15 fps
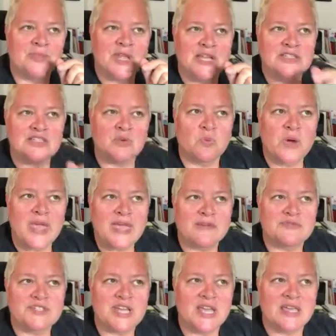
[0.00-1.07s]
It's a way
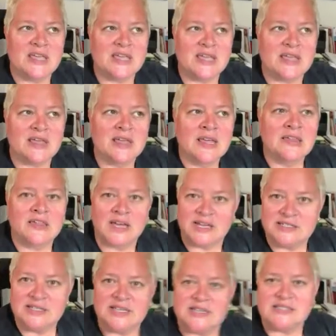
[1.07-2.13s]
of taking the
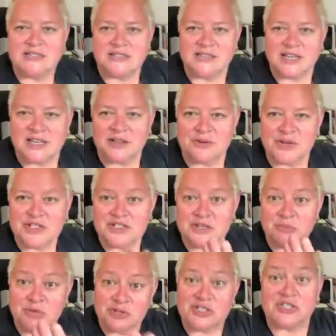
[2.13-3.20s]
ideas in the Declaration
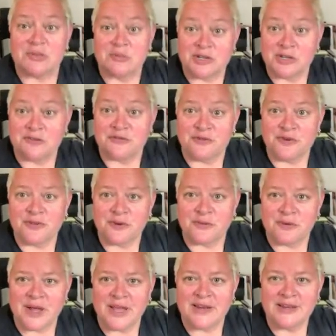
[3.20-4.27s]
and pushing them a little further,
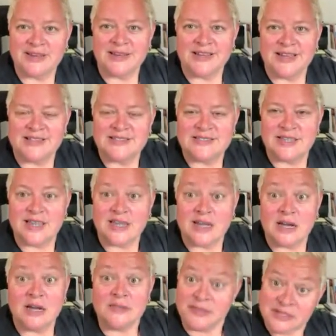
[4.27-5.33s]
right? And saying,
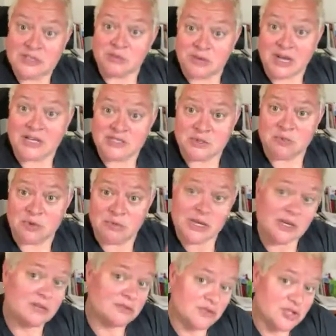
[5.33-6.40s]
these apply to
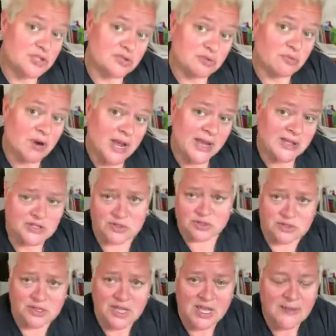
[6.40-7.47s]
women too, right?
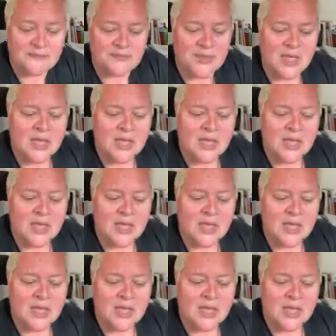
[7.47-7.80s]
Shouldn't they?